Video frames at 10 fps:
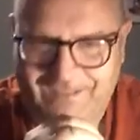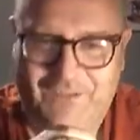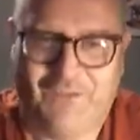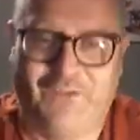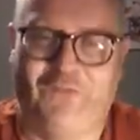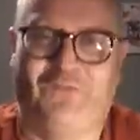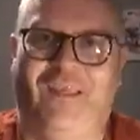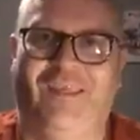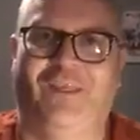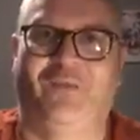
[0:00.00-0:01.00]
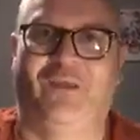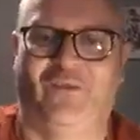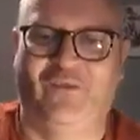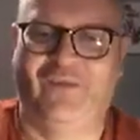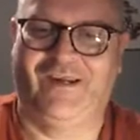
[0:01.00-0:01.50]
So you fight your way
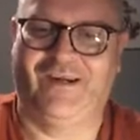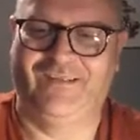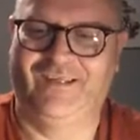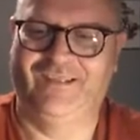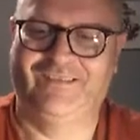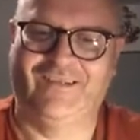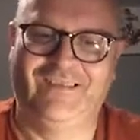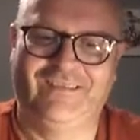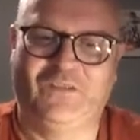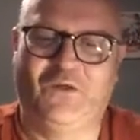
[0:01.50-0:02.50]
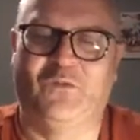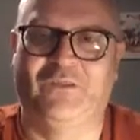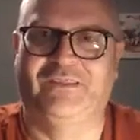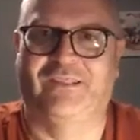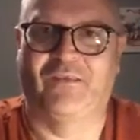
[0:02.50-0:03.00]
through that, trying to not
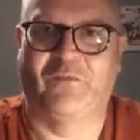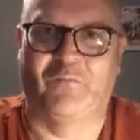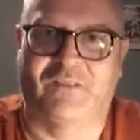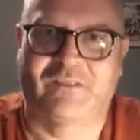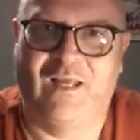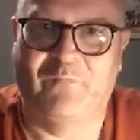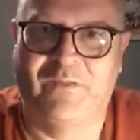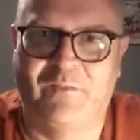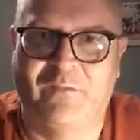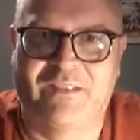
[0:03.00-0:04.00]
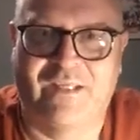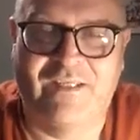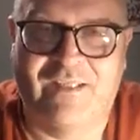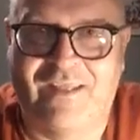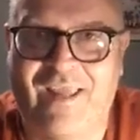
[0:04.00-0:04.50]
want to give them a slap on the
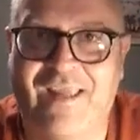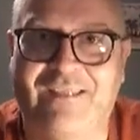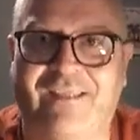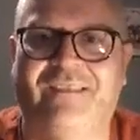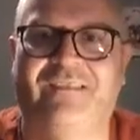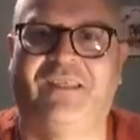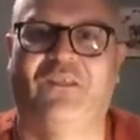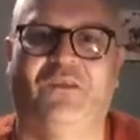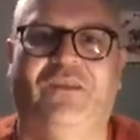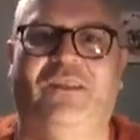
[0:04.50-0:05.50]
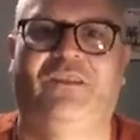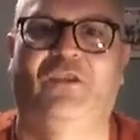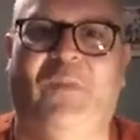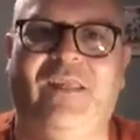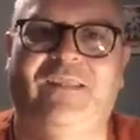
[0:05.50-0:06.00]
side of the head, and you
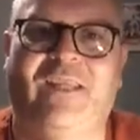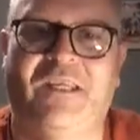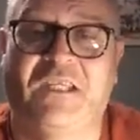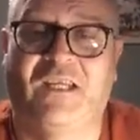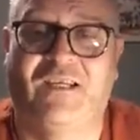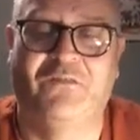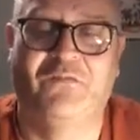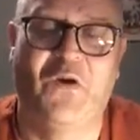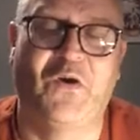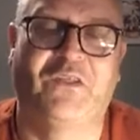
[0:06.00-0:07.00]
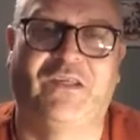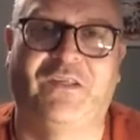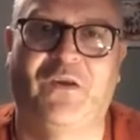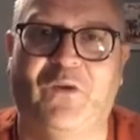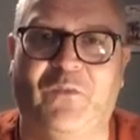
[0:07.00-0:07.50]
spend the next half hour to an
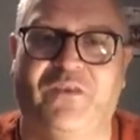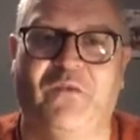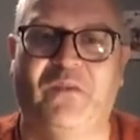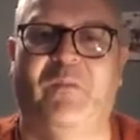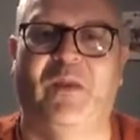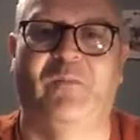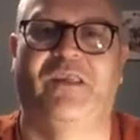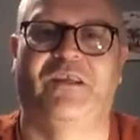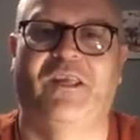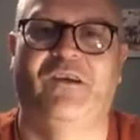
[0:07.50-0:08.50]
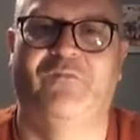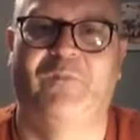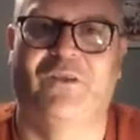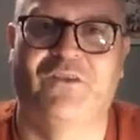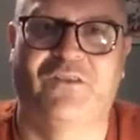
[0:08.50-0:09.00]
hour without the baby yourself
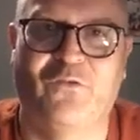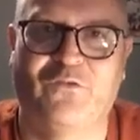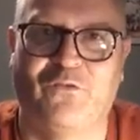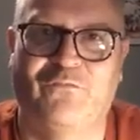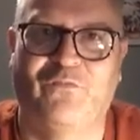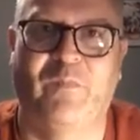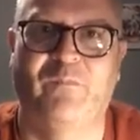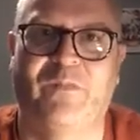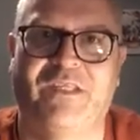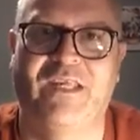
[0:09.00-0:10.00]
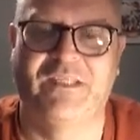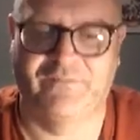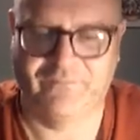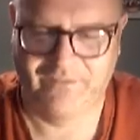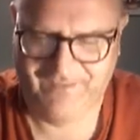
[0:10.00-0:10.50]
because they're also flipping possessive.